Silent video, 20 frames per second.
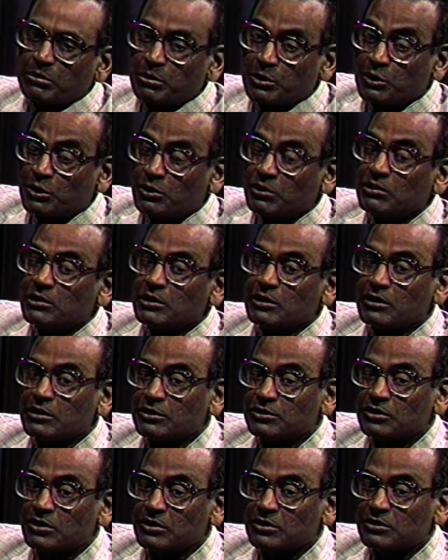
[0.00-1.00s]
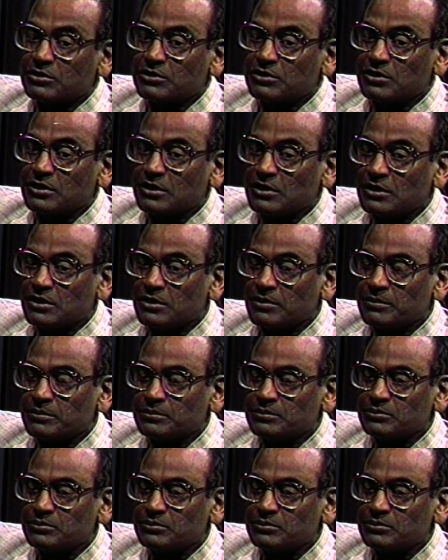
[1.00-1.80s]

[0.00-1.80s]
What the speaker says: particularly since the